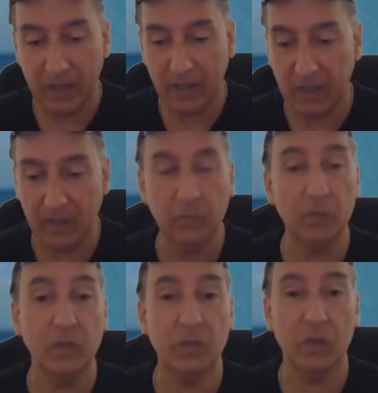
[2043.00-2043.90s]
anything for
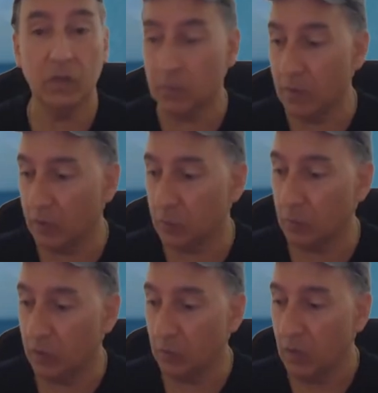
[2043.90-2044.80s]
this here, to be honest
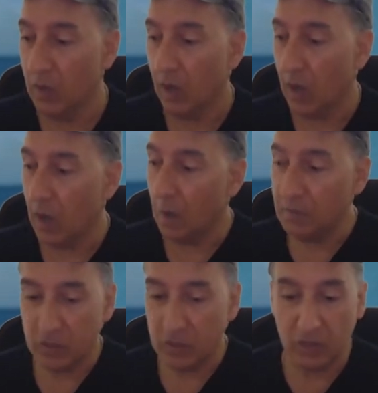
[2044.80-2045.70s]
with you. I'm
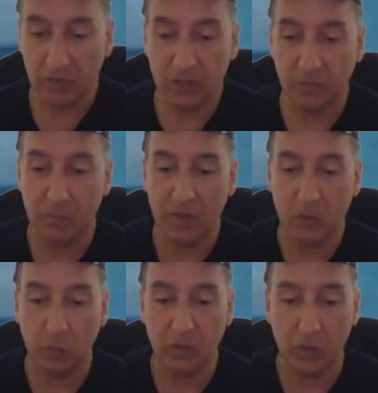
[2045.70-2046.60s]
just sharing this
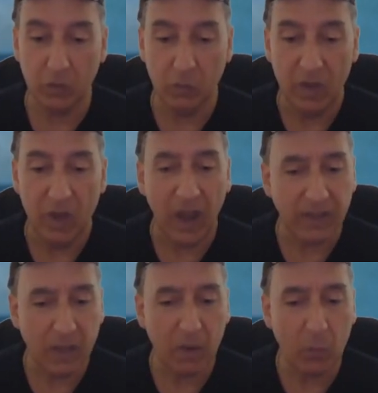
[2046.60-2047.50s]
information with you. I
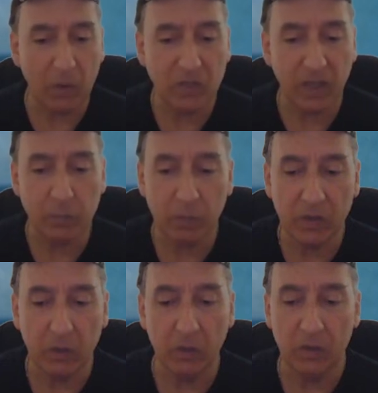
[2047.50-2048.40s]
think my website's pretty
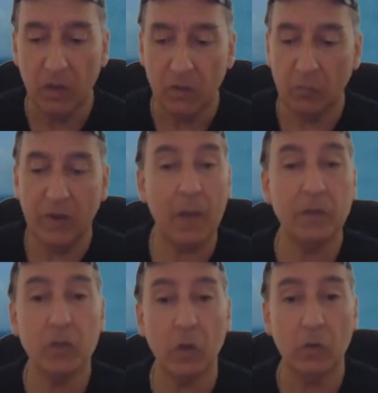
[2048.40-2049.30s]
good for an
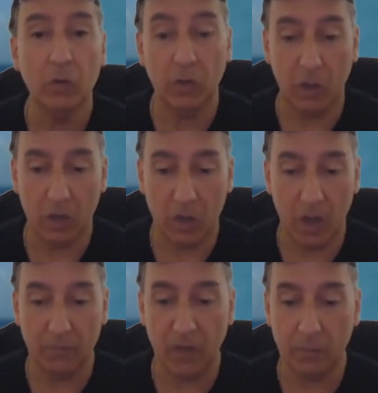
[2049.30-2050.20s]
amateur.
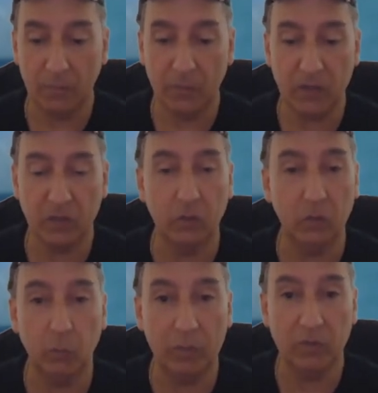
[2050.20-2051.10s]
I'm not a
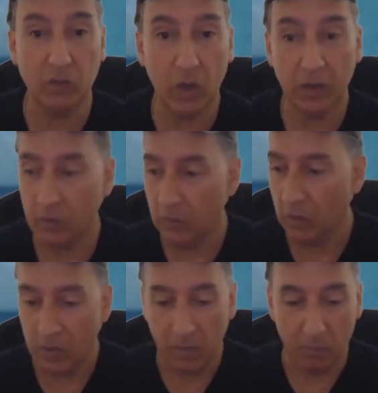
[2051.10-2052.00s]
professional web designer.
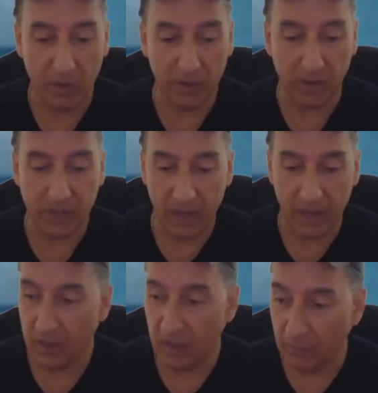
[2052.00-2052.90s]
But
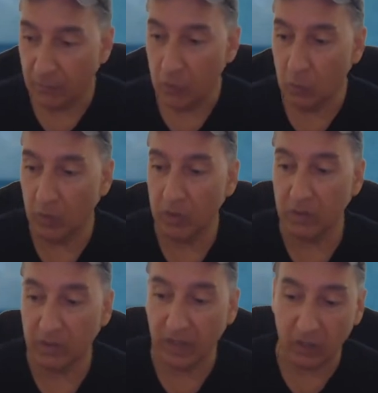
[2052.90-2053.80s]
again, if you
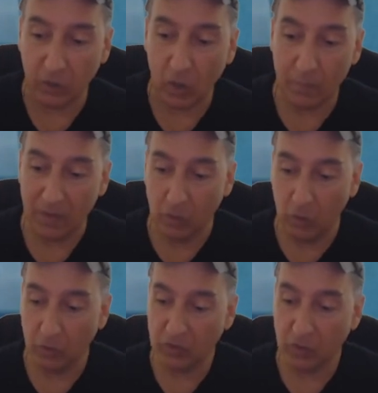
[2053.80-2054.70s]
take the time and
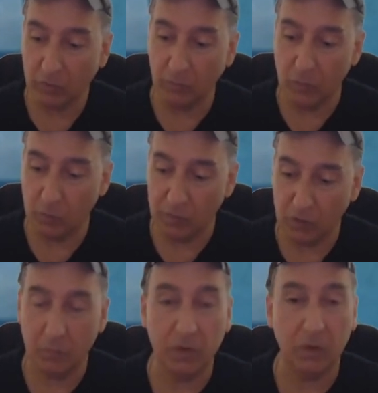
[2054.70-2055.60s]
learn something, if you
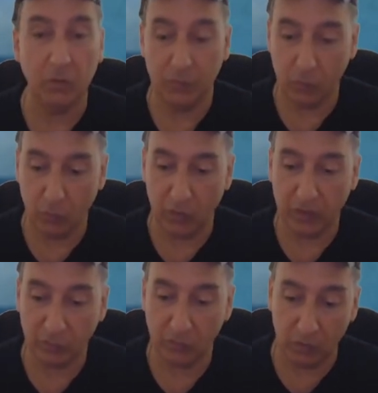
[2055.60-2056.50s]
become, if you
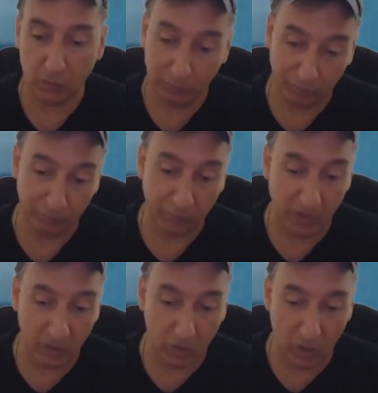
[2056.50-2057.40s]
grasp, take
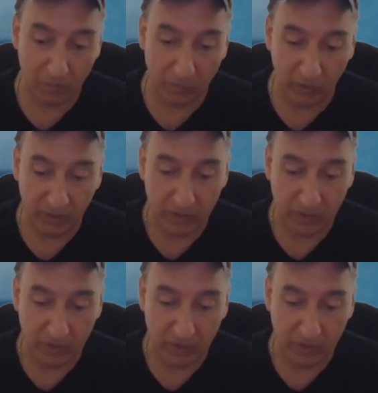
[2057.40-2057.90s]
the time and really